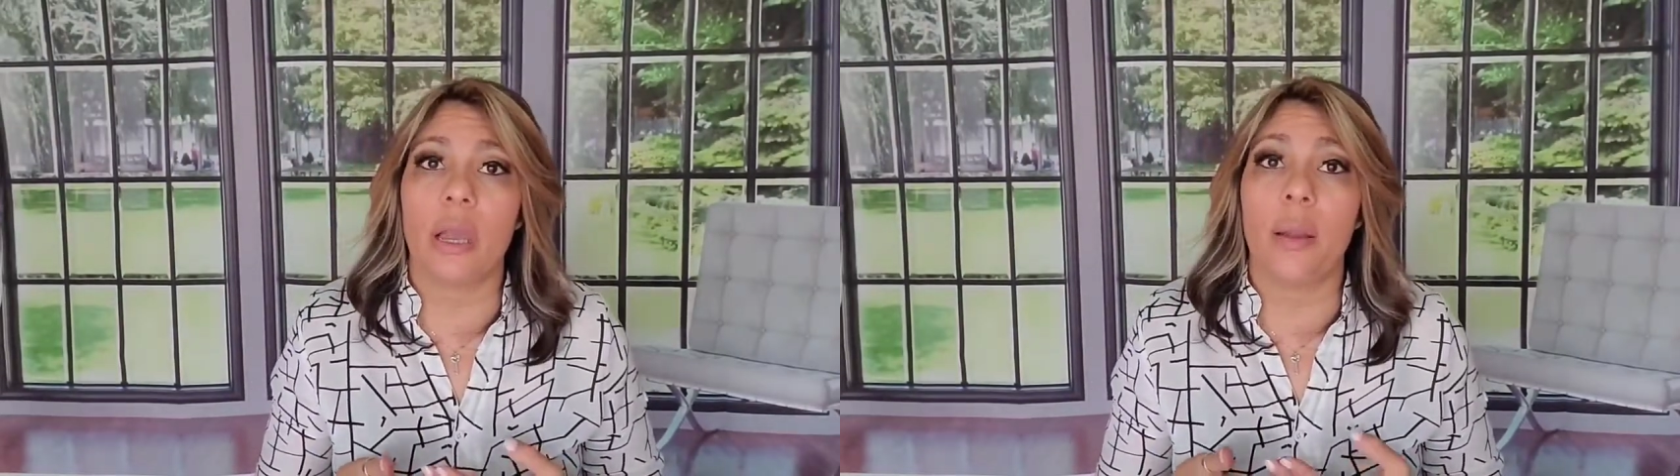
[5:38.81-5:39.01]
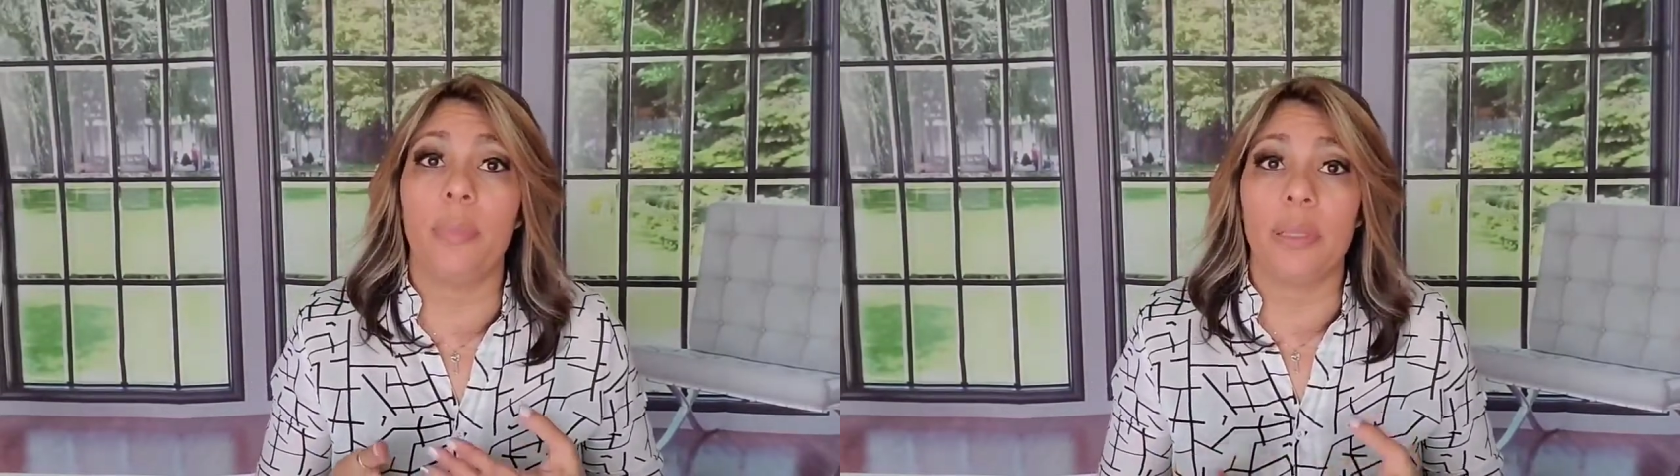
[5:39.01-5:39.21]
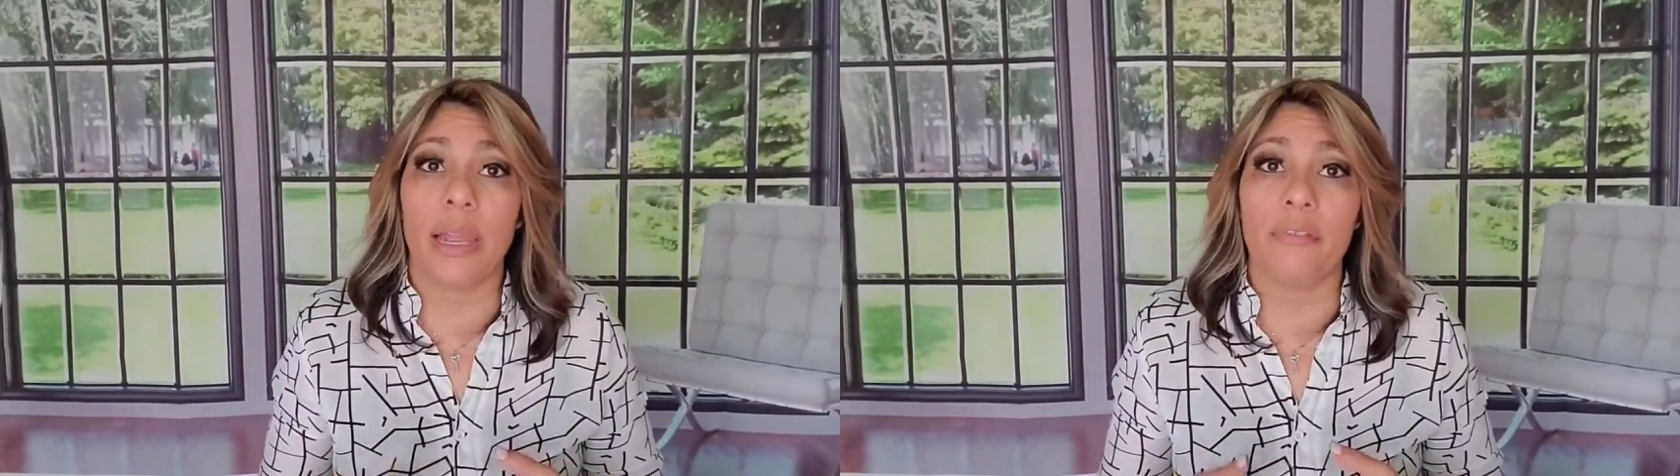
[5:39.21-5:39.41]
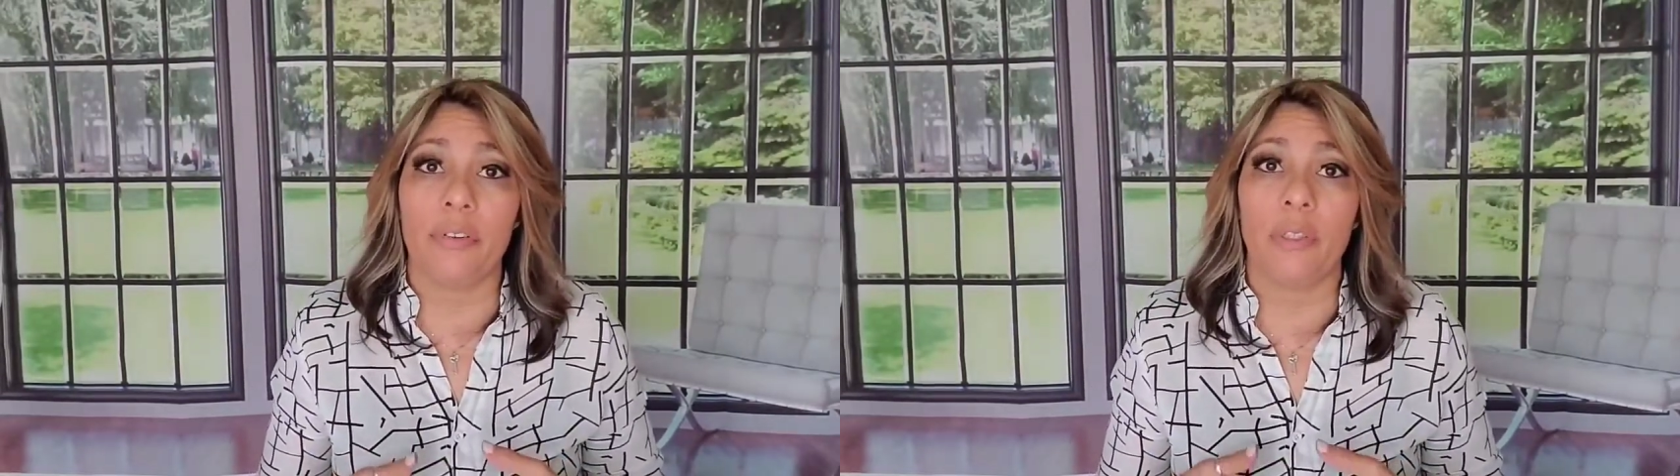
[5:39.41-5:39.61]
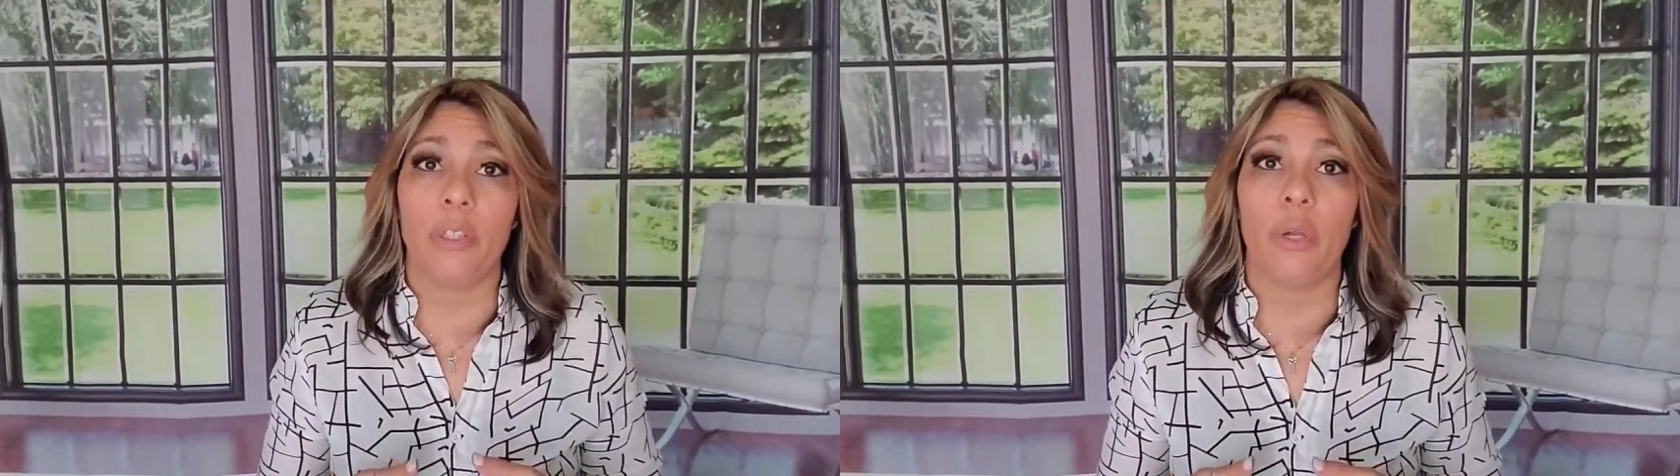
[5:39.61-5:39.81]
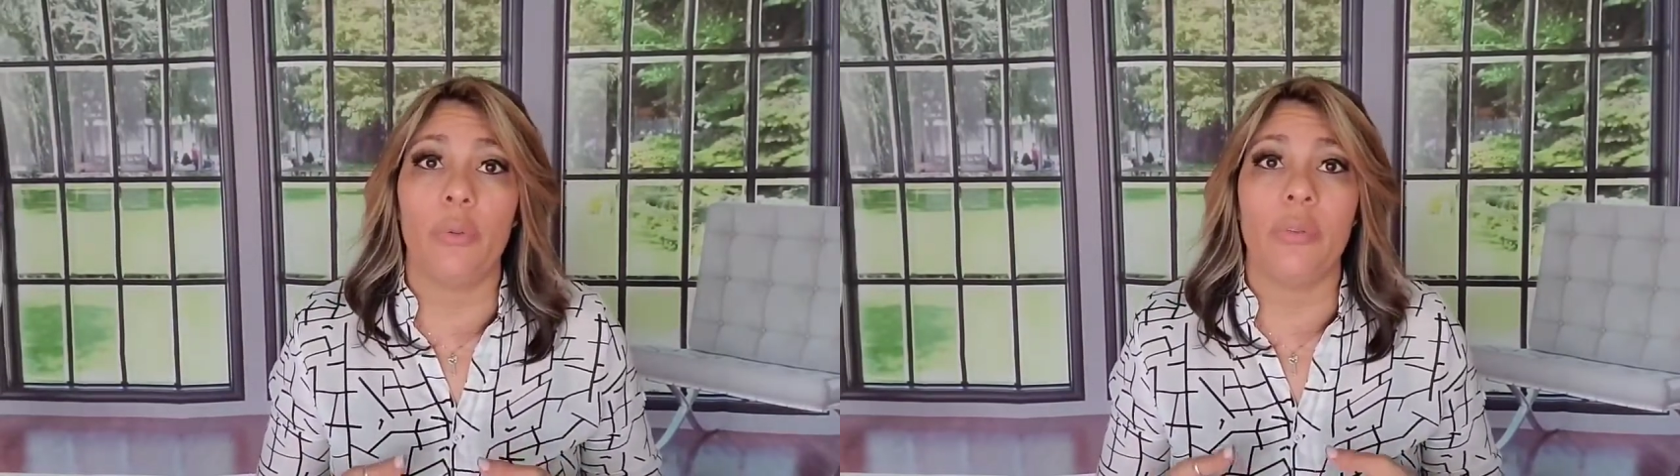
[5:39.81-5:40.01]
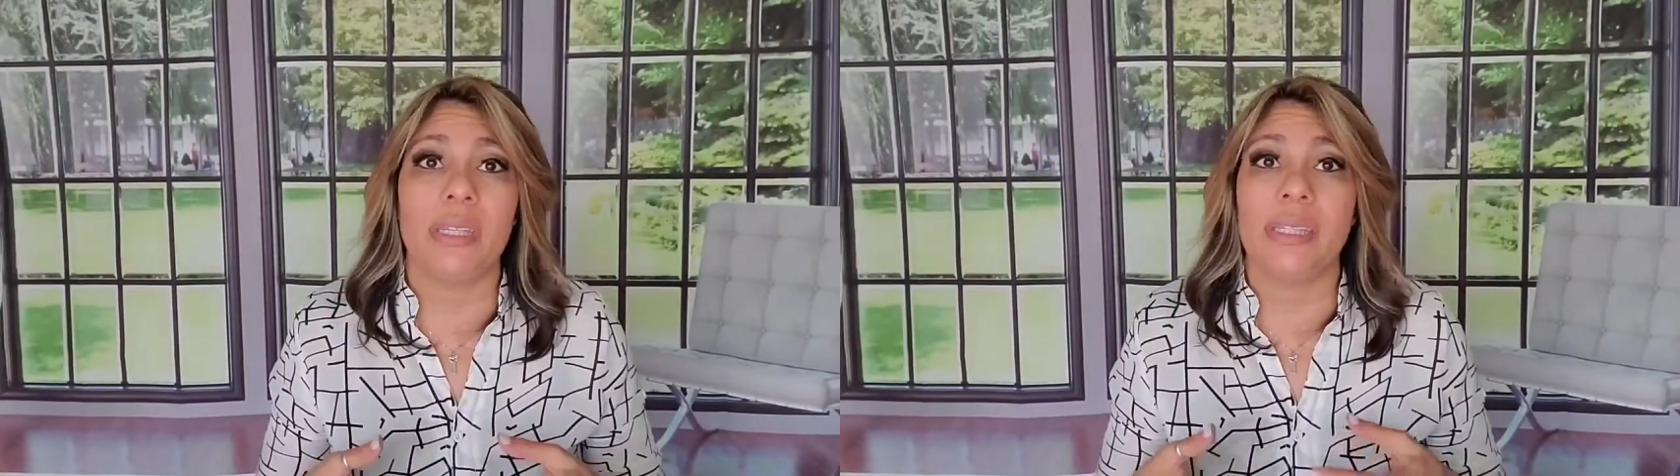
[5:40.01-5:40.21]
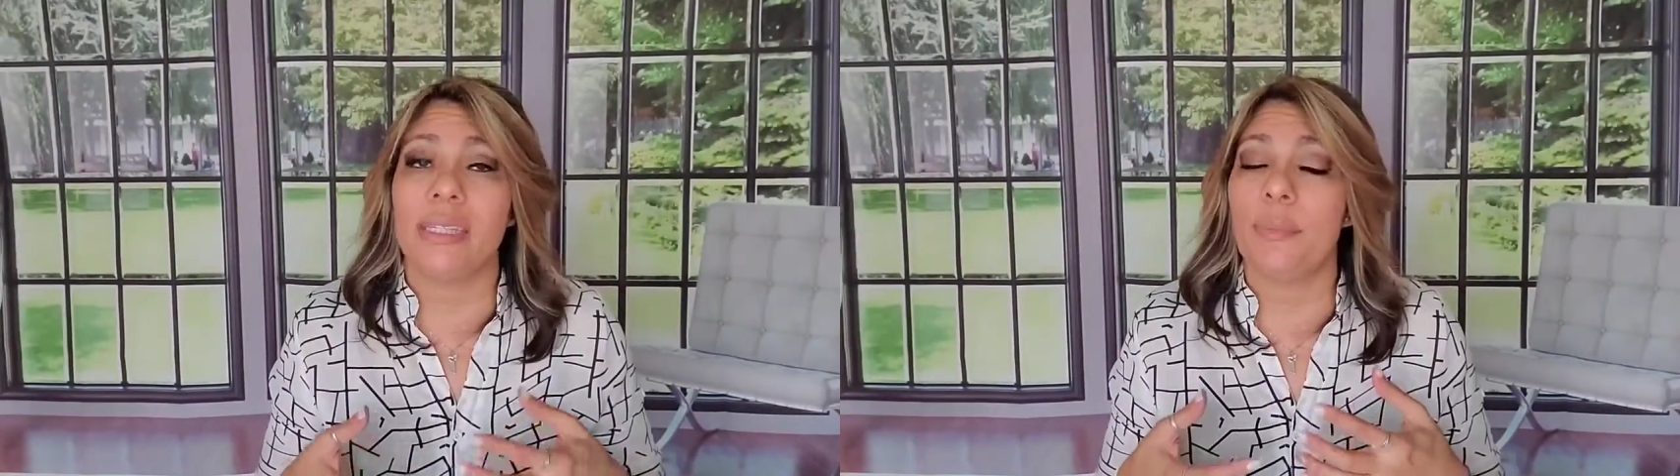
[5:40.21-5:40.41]
applying for a loan,
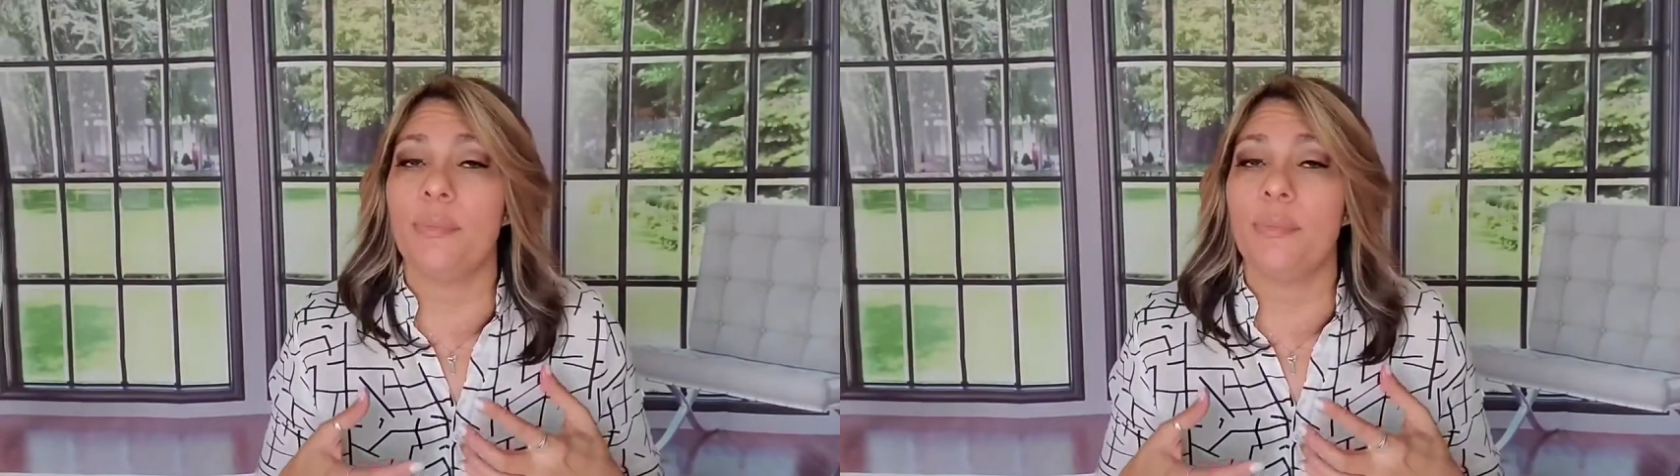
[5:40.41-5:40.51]
this is the